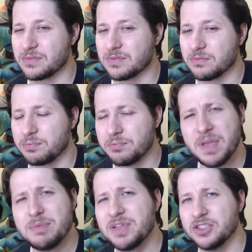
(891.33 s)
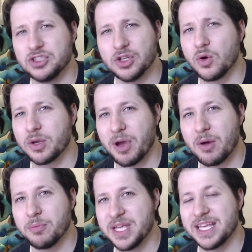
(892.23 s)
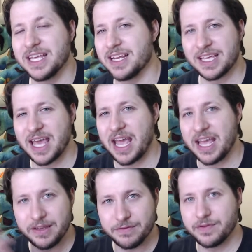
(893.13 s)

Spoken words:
maybe a joke about being in a cave